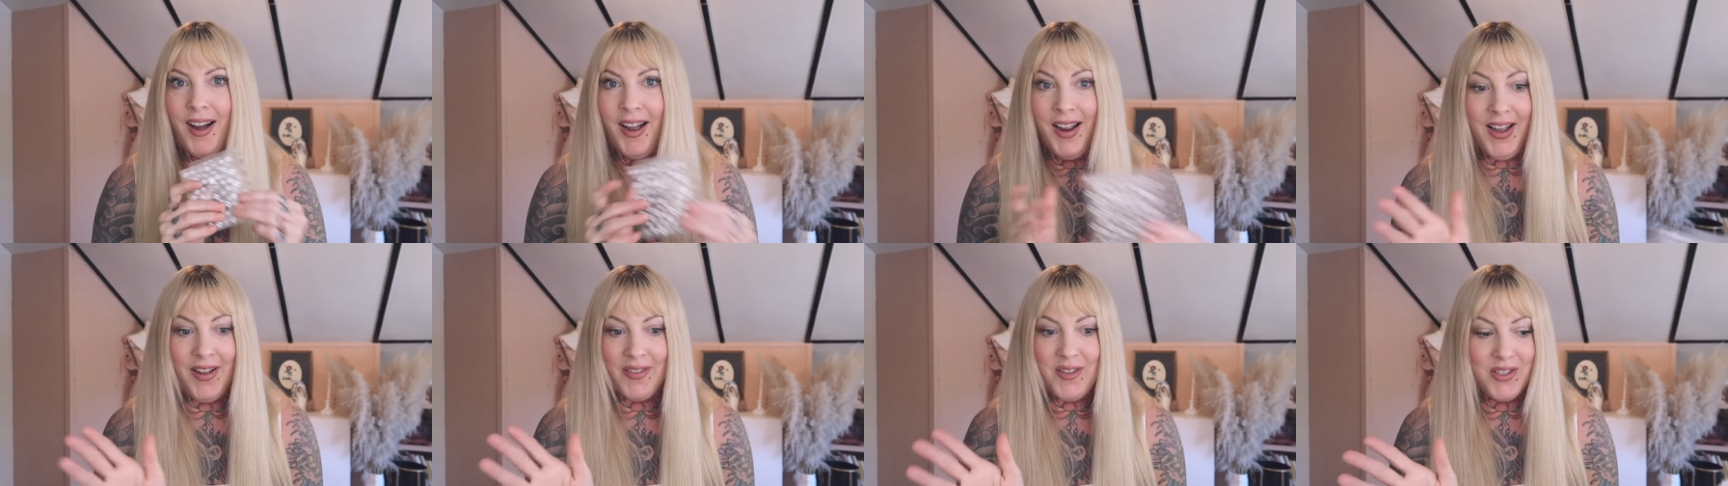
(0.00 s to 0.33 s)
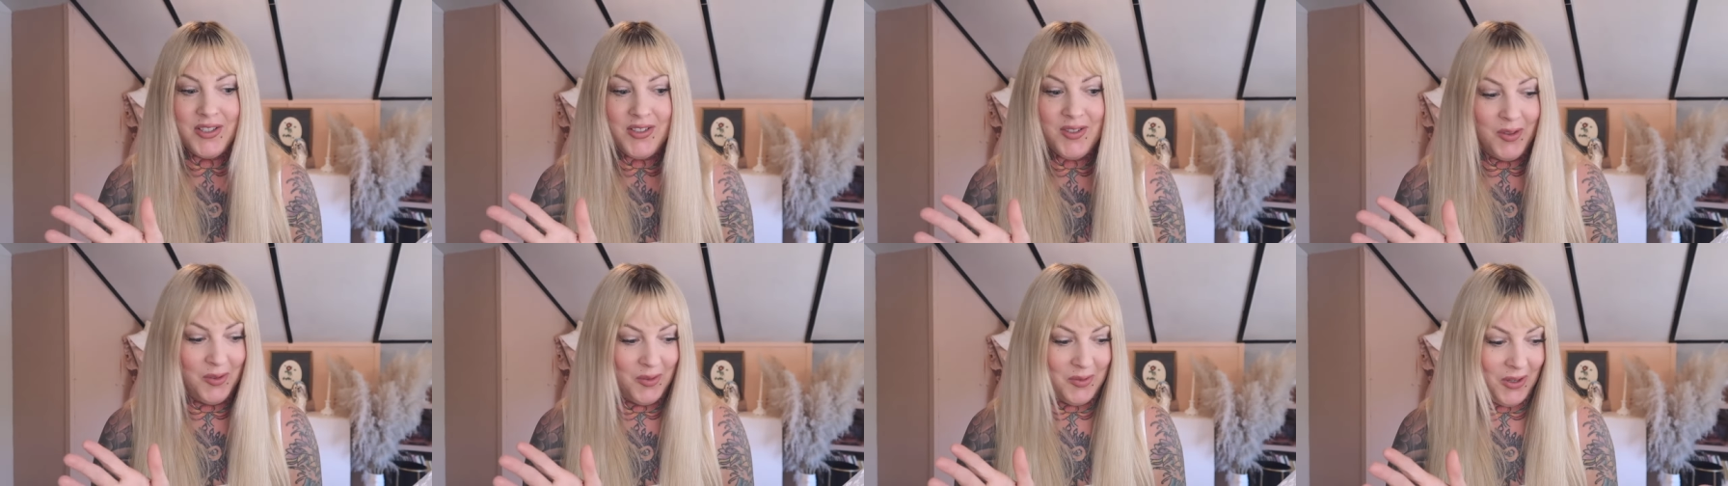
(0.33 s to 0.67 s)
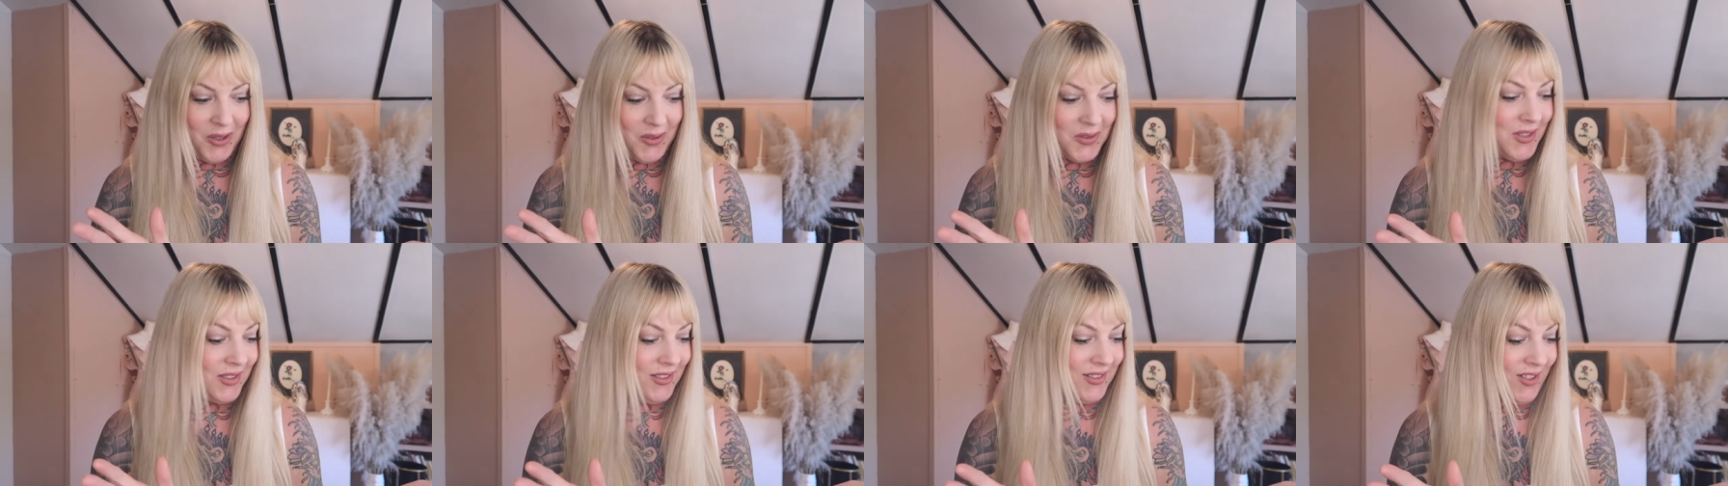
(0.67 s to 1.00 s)
I have to do the
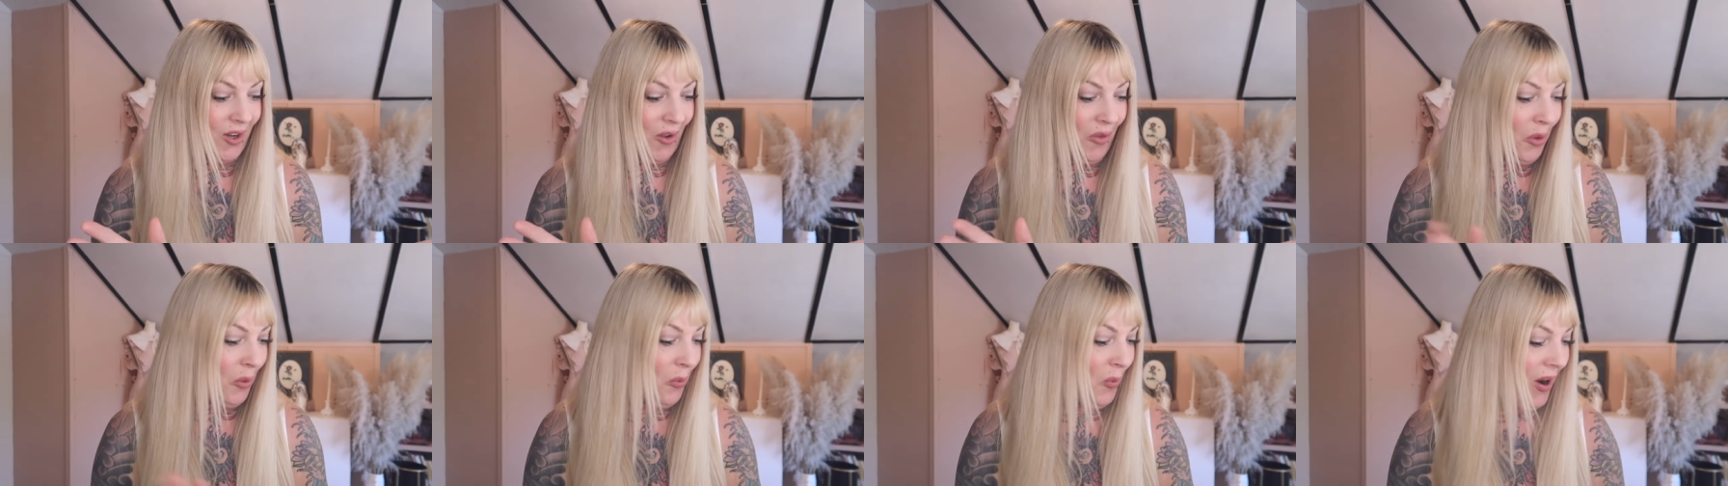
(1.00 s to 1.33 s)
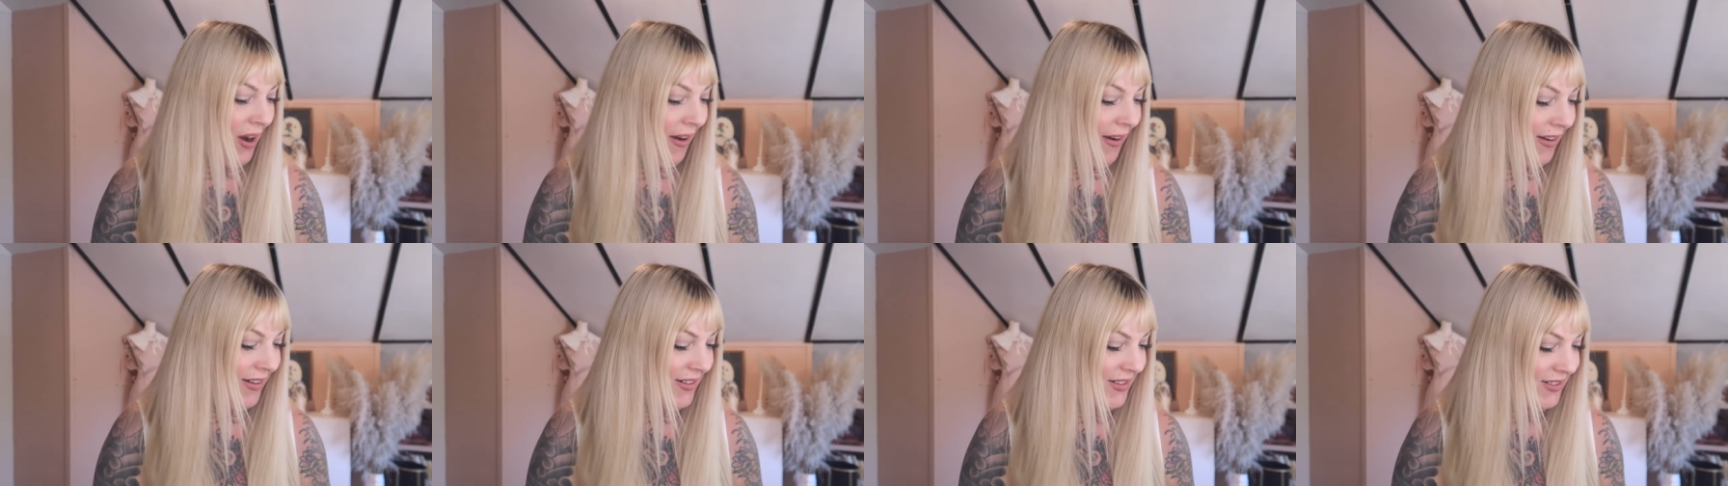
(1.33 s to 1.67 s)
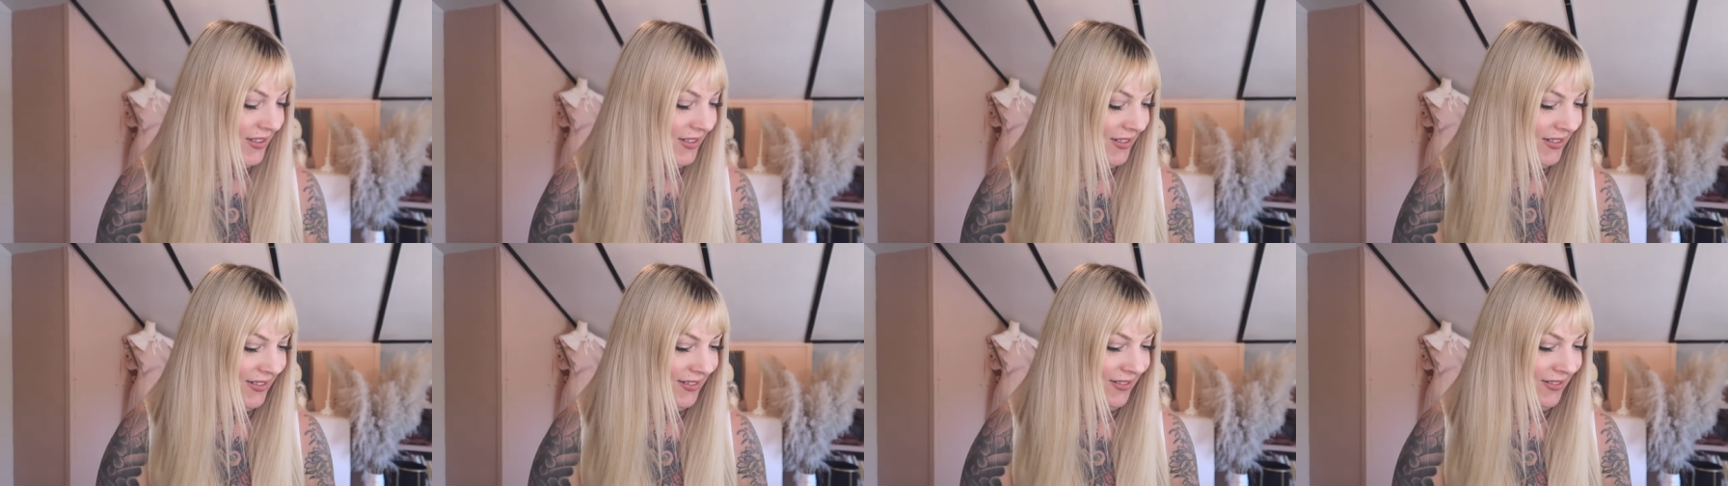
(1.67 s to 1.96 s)
roses on the white.